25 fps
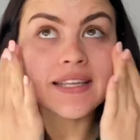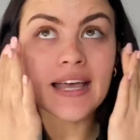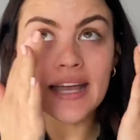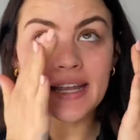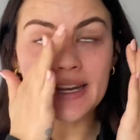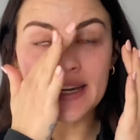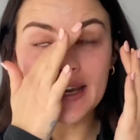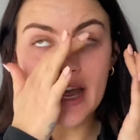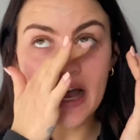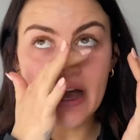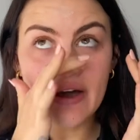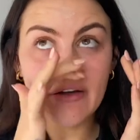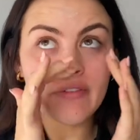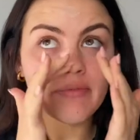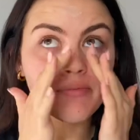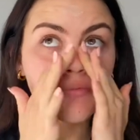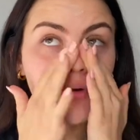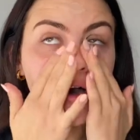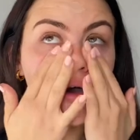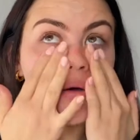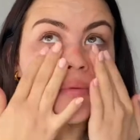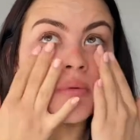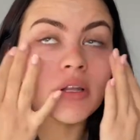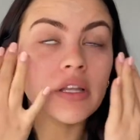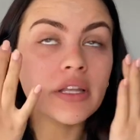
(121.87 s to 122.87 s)
and now I've
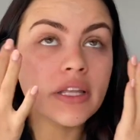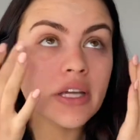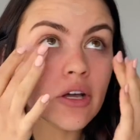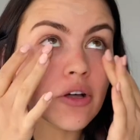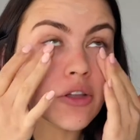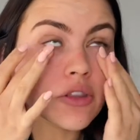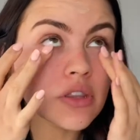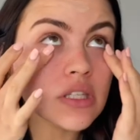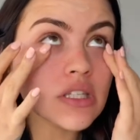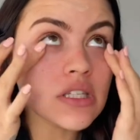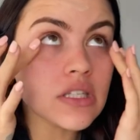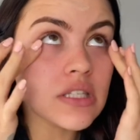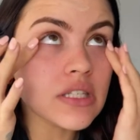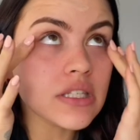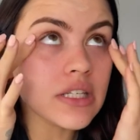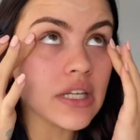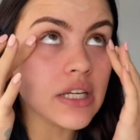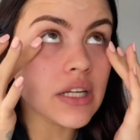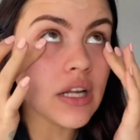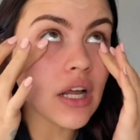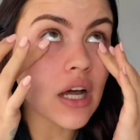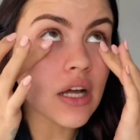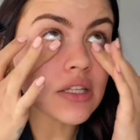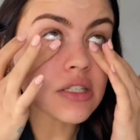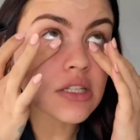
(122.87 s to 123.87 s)
permanently got this
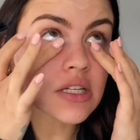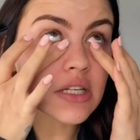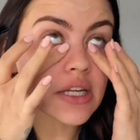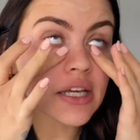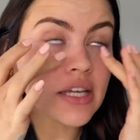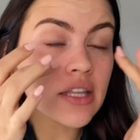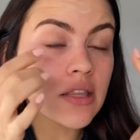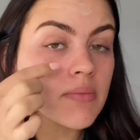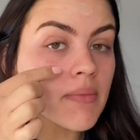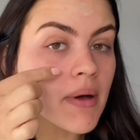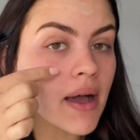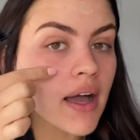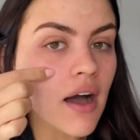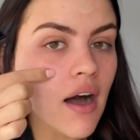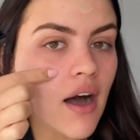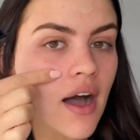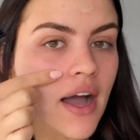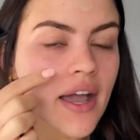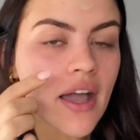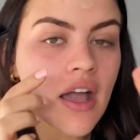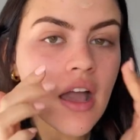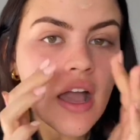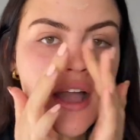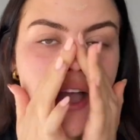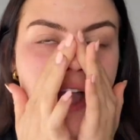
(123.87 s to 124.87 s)
dent underneath my eye.
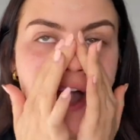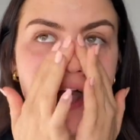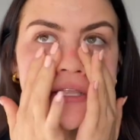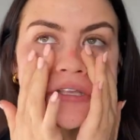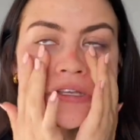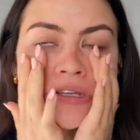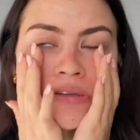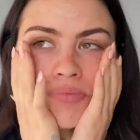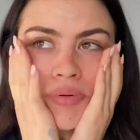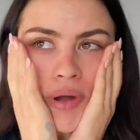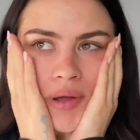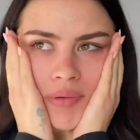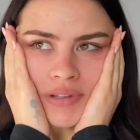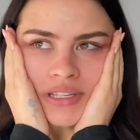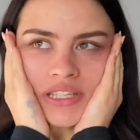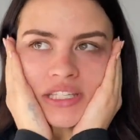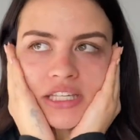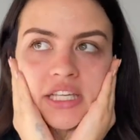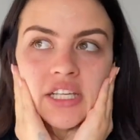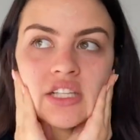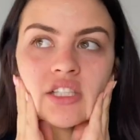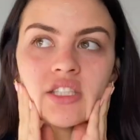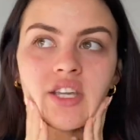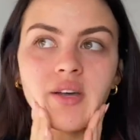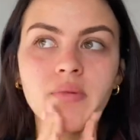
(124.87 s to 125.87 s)
And you can probably
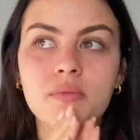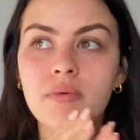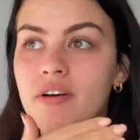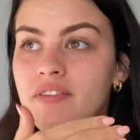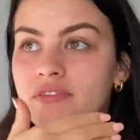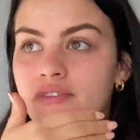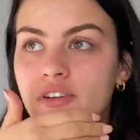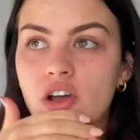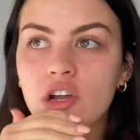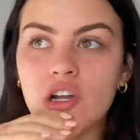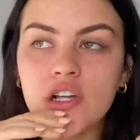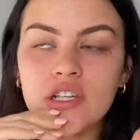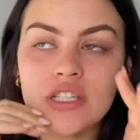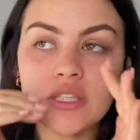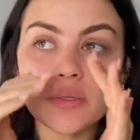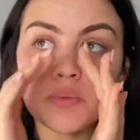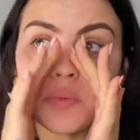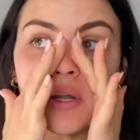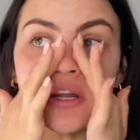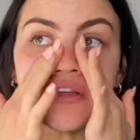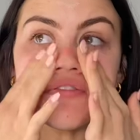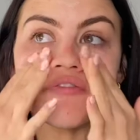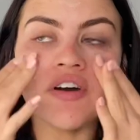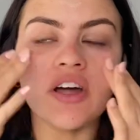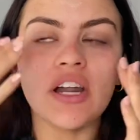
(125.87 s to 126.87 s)
see in some of my photos, it's
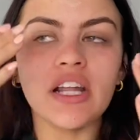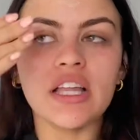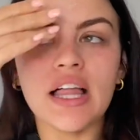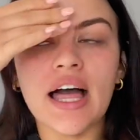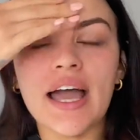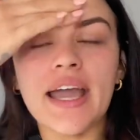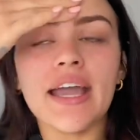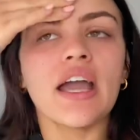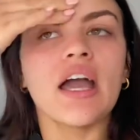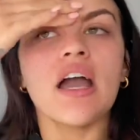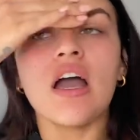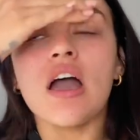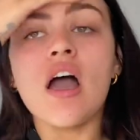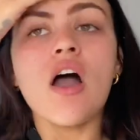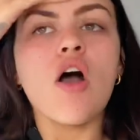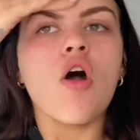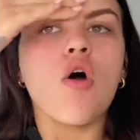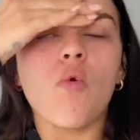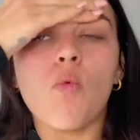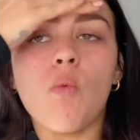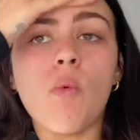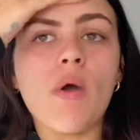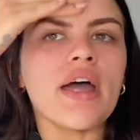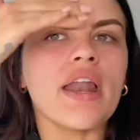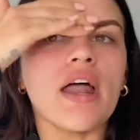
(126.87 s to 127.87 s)
pretty funny. Like
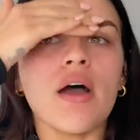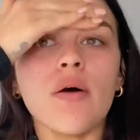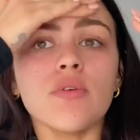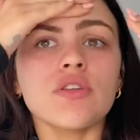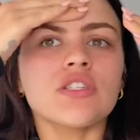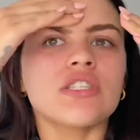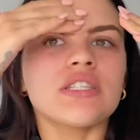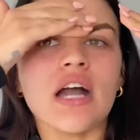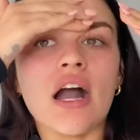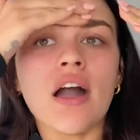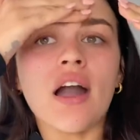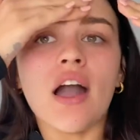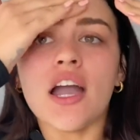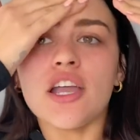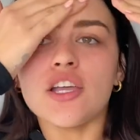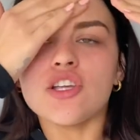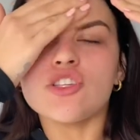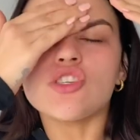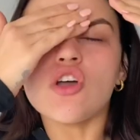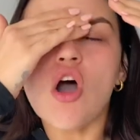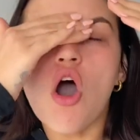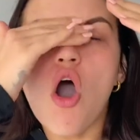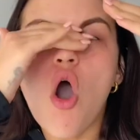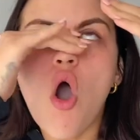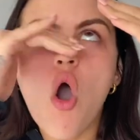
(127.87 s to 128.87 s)
when I was younger, I used
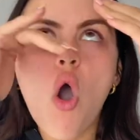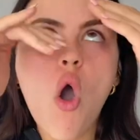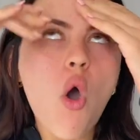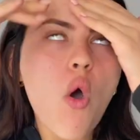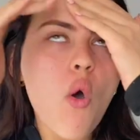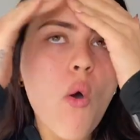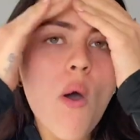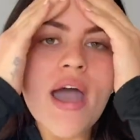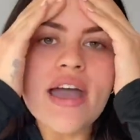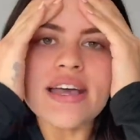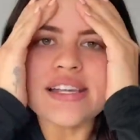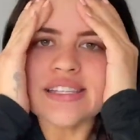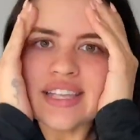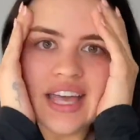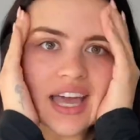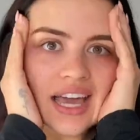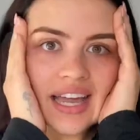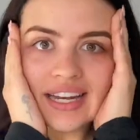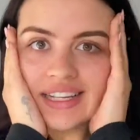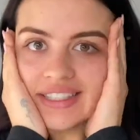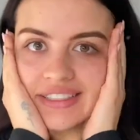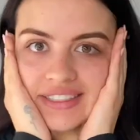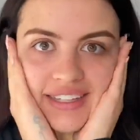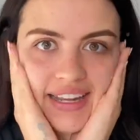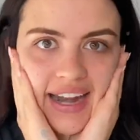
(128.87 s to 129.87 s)
to always
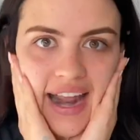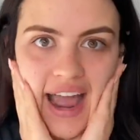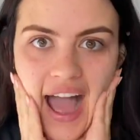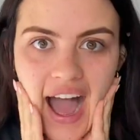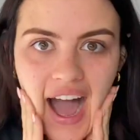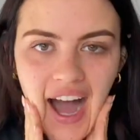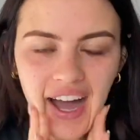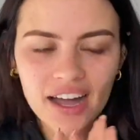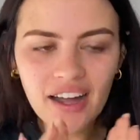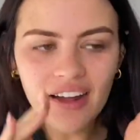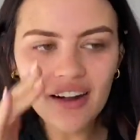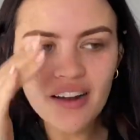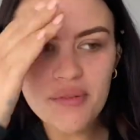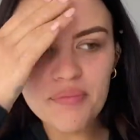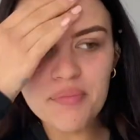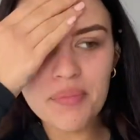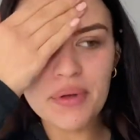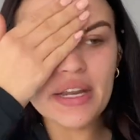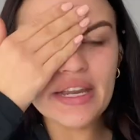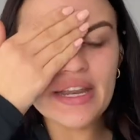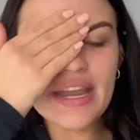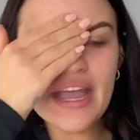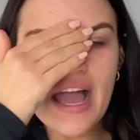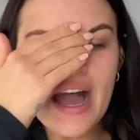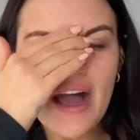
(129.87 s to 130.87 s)
edit it out,
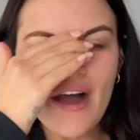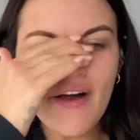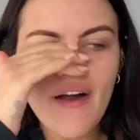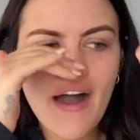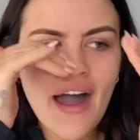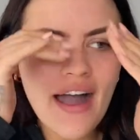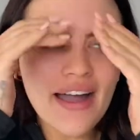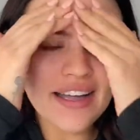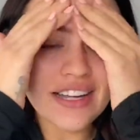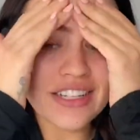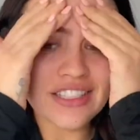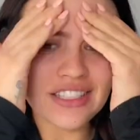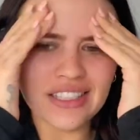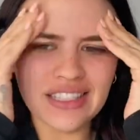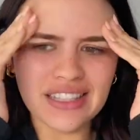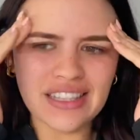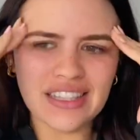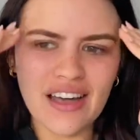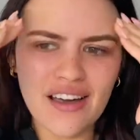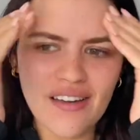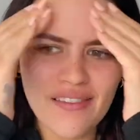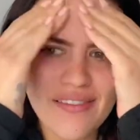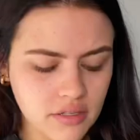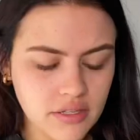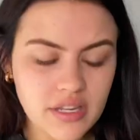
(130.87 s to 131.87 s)
but now I actually
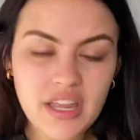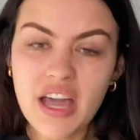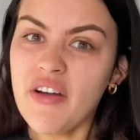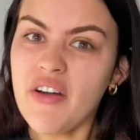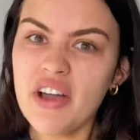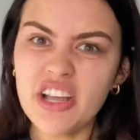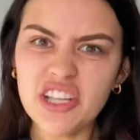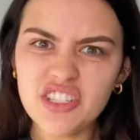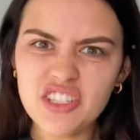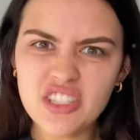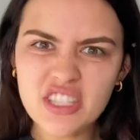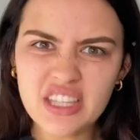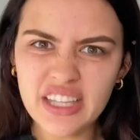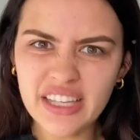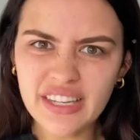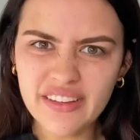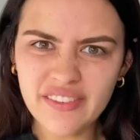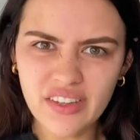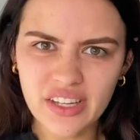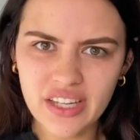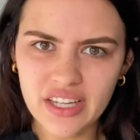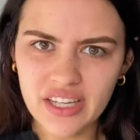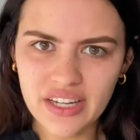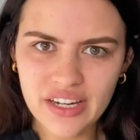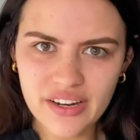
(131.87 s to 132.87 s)
love it. Now I just leave
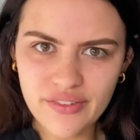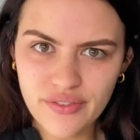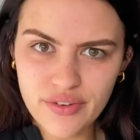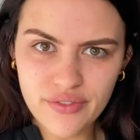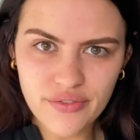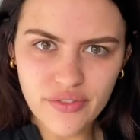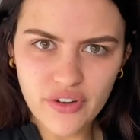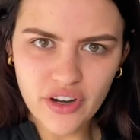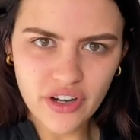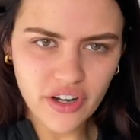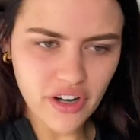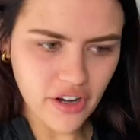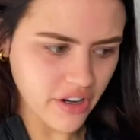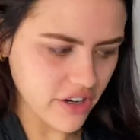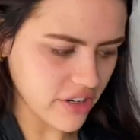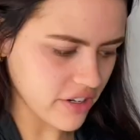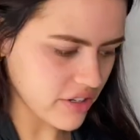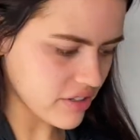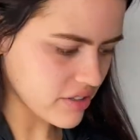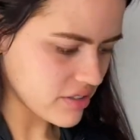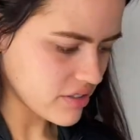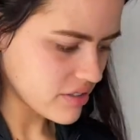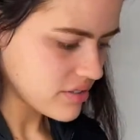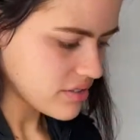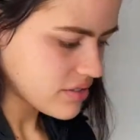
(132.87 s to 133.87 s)
it in every photo.
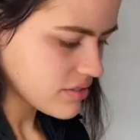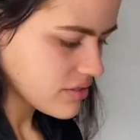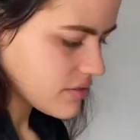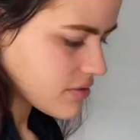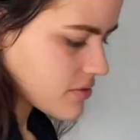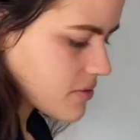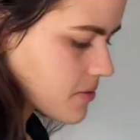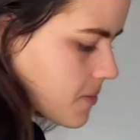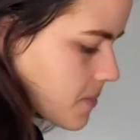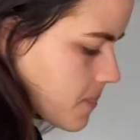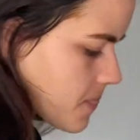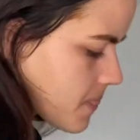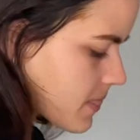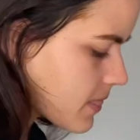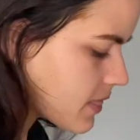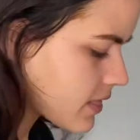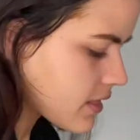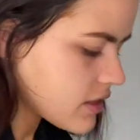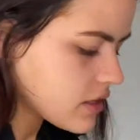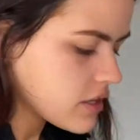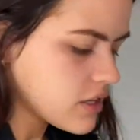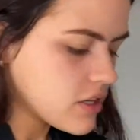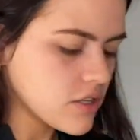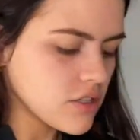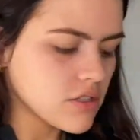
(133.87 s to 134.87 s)

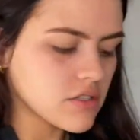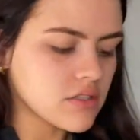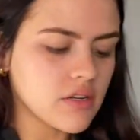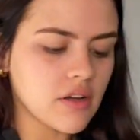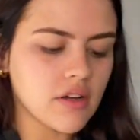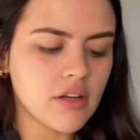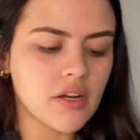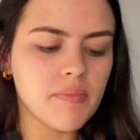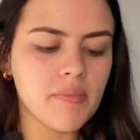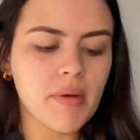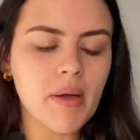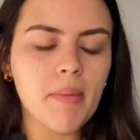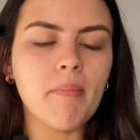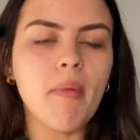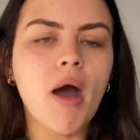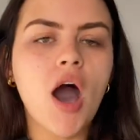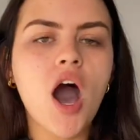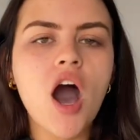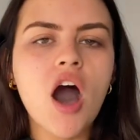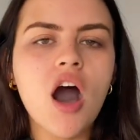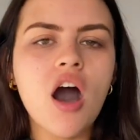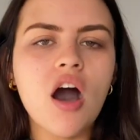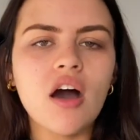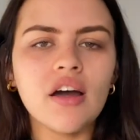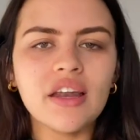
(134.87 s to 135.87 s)
Tiny bit
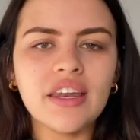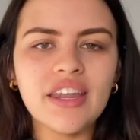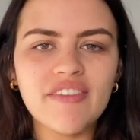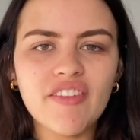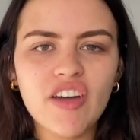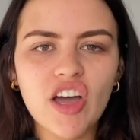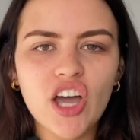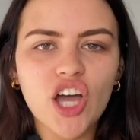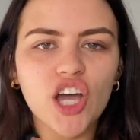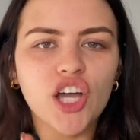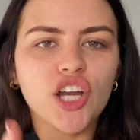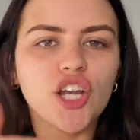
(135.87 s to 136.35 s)
more, never hurt